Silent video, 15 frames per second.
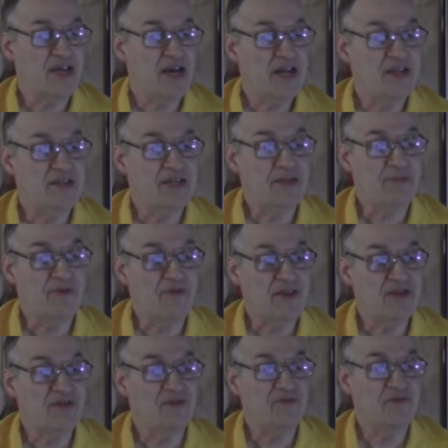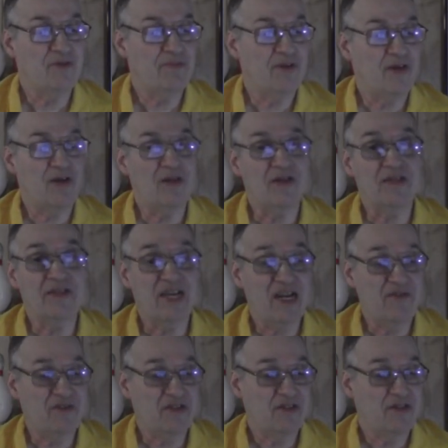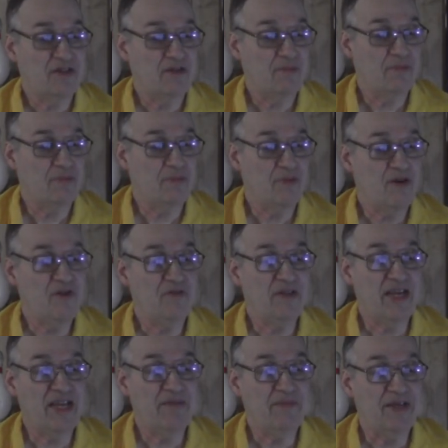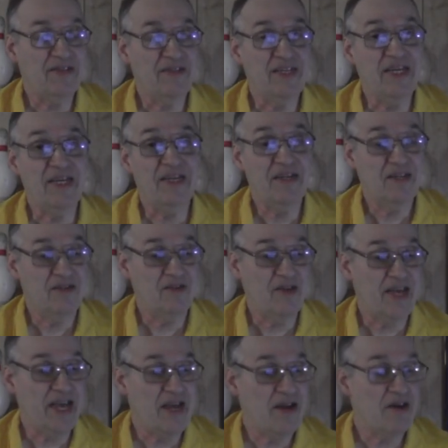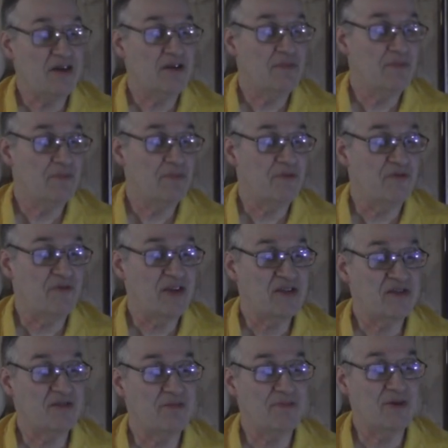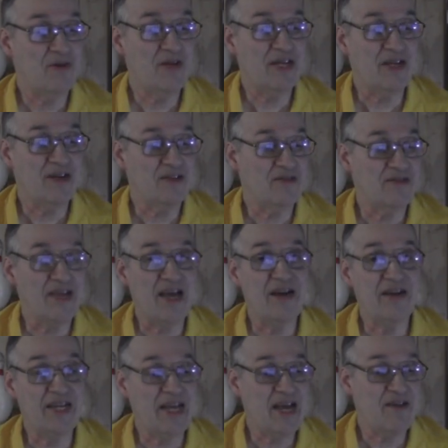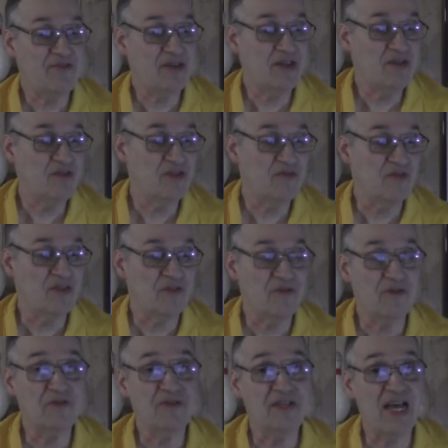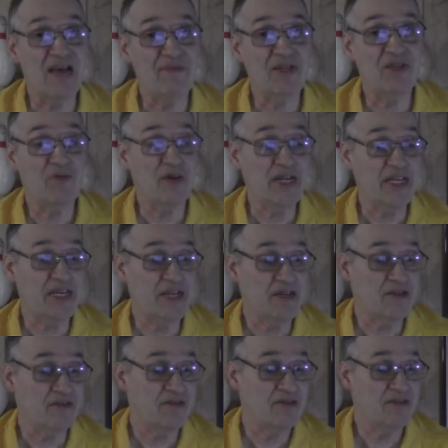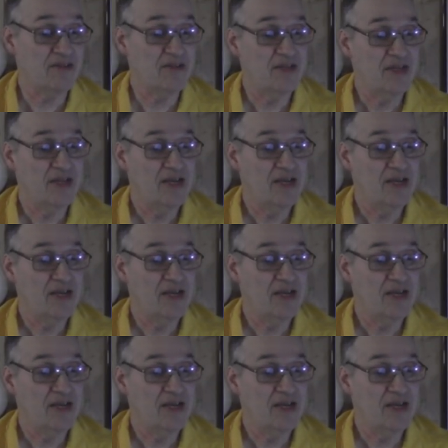of college and professional football on television moved NBC to air professional bowling on Saturday afternoons for the first time in 20 years.